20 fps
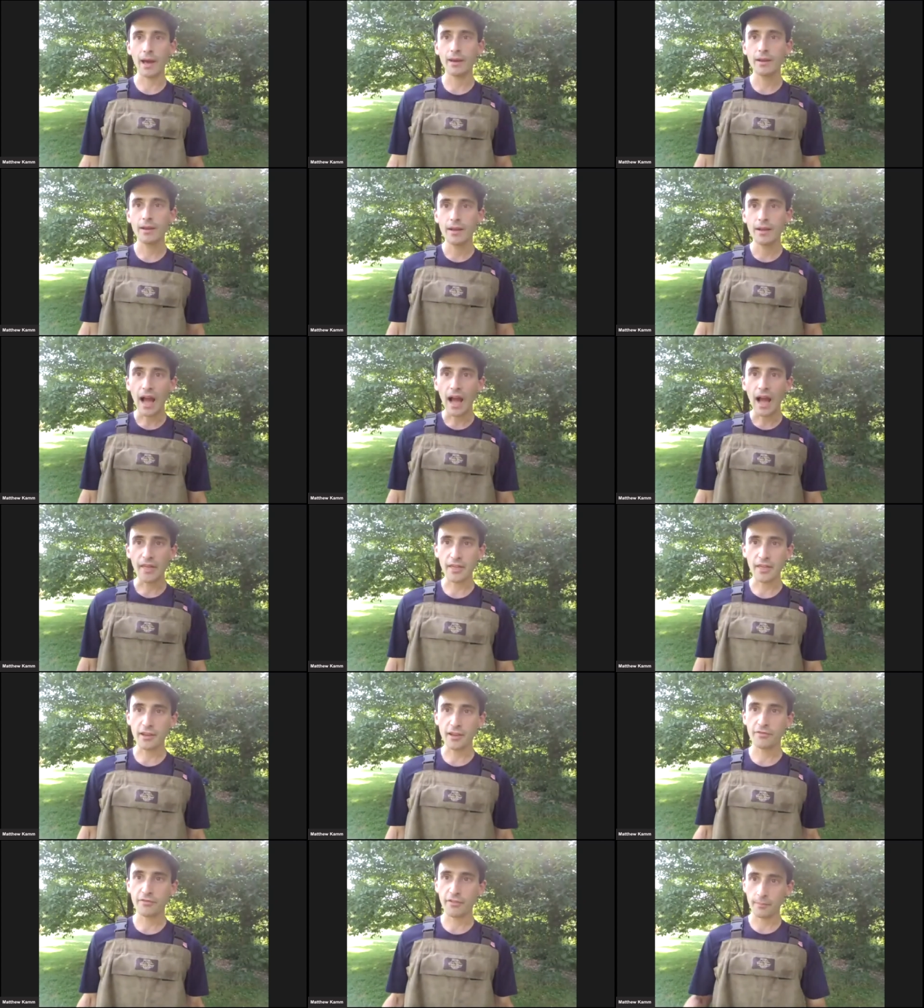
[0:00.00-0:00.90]
I think
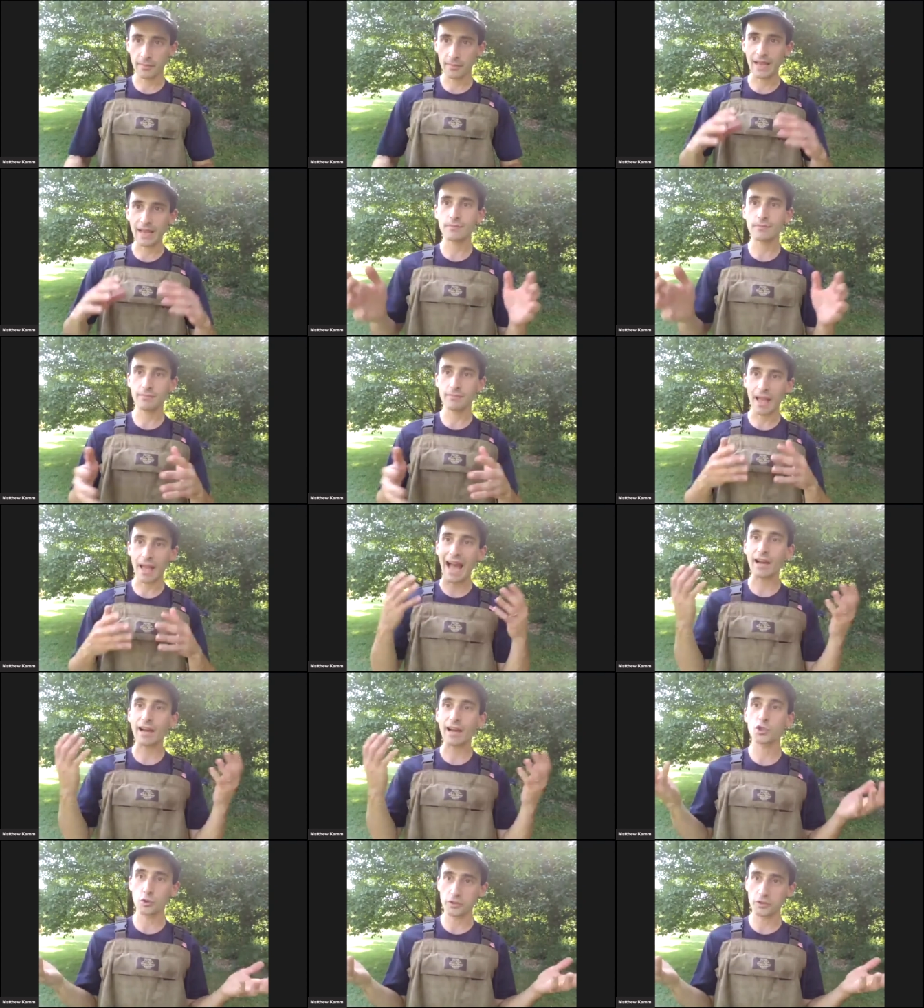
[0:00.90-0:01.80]
from like actual
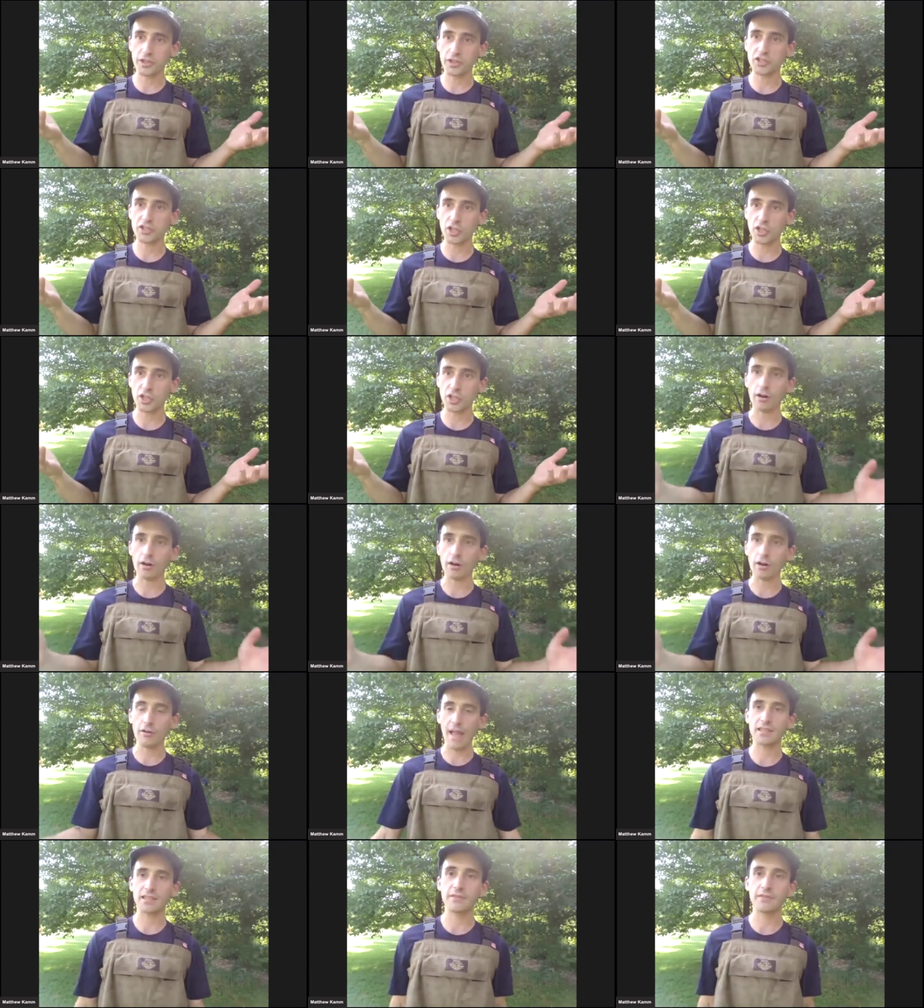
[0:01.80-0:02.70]
the start of egg
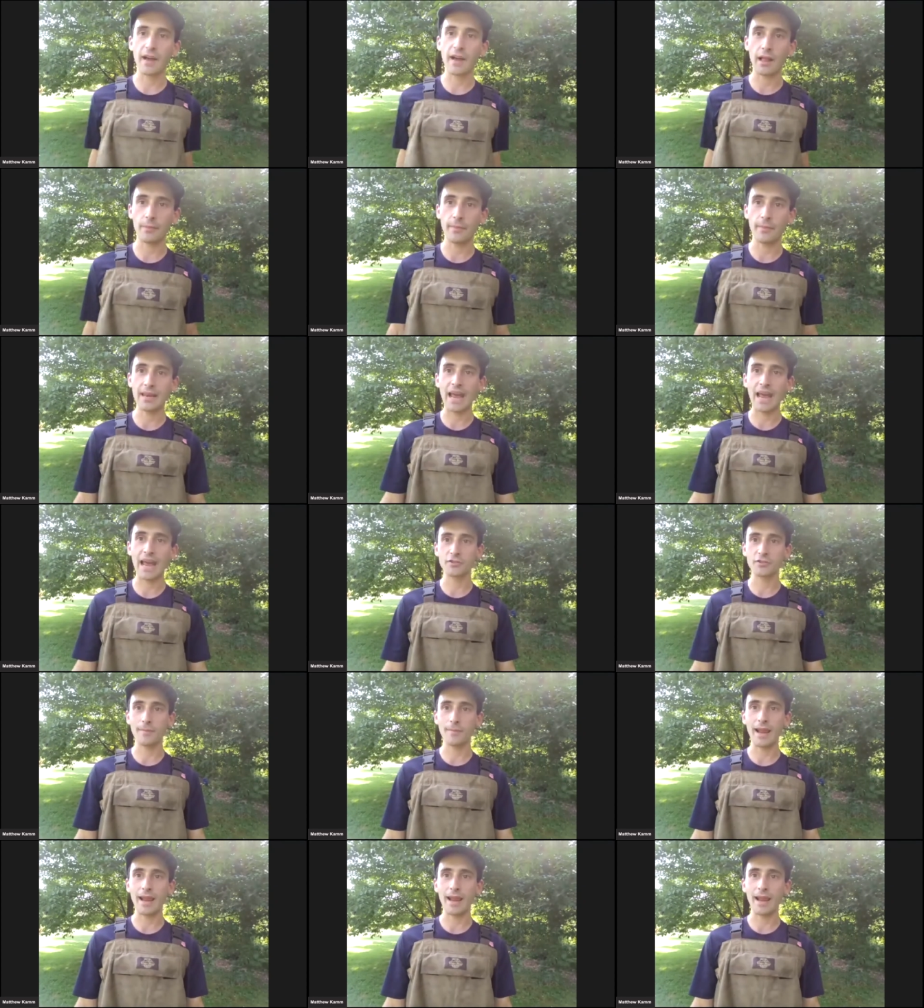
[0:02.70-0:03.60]
development after
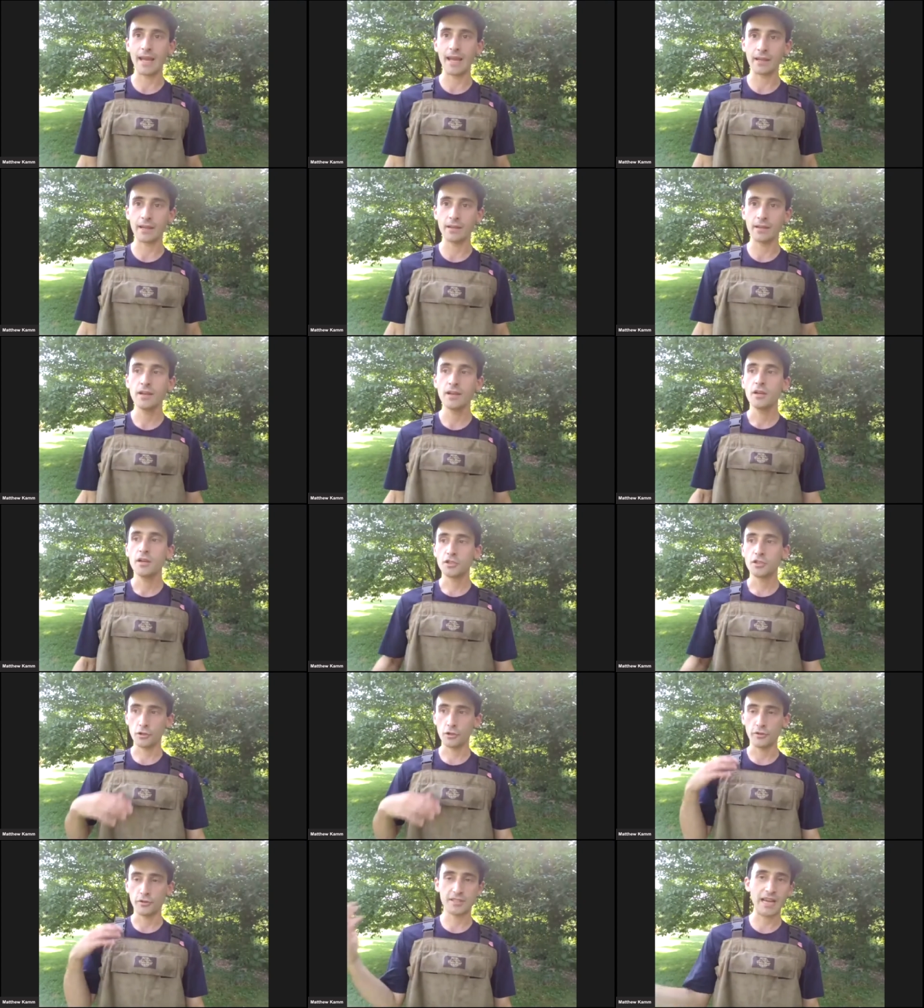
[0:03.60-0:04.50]
mating to the
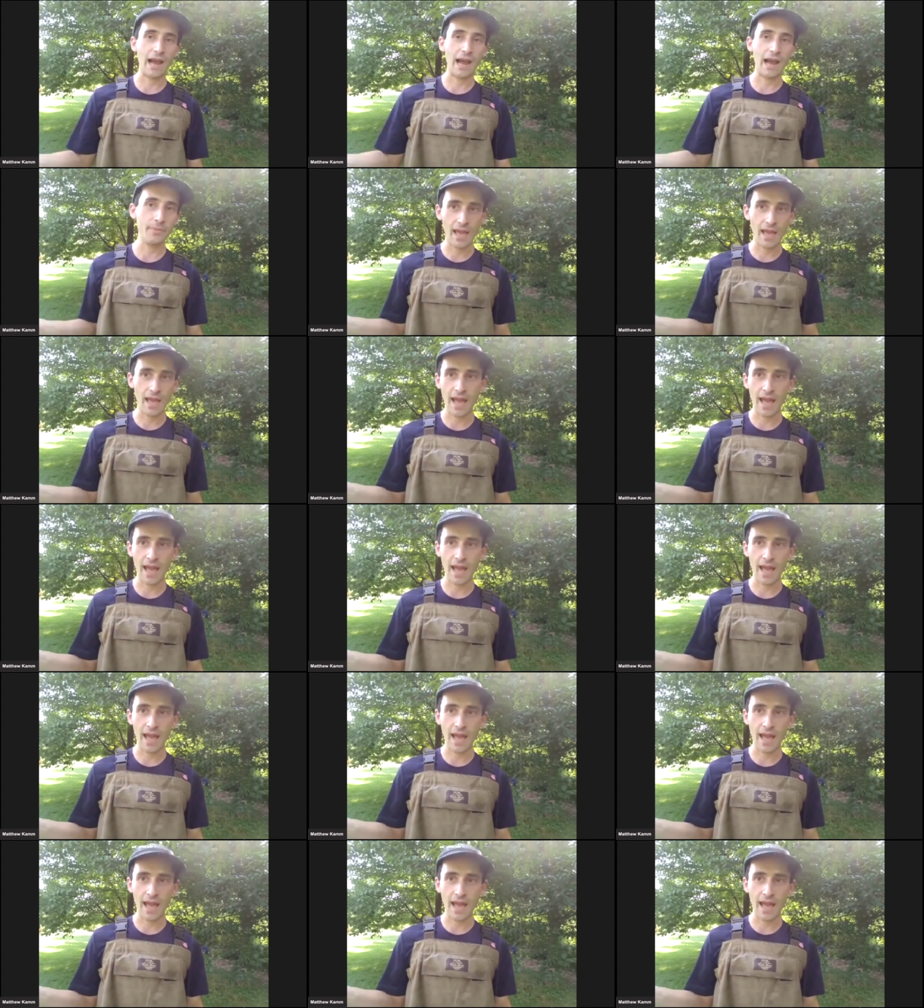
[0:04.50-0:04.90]
time the eggs are